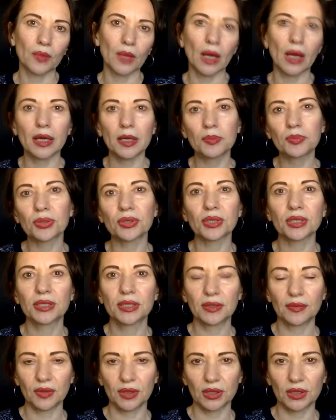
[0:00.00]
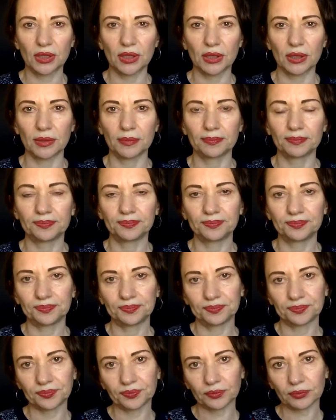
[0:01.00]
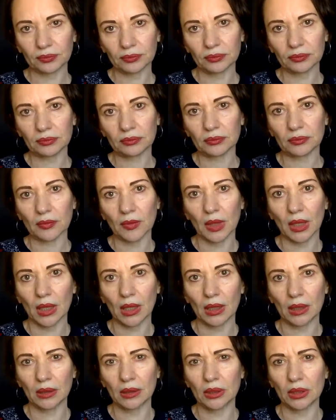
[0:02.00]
hyperactivity, and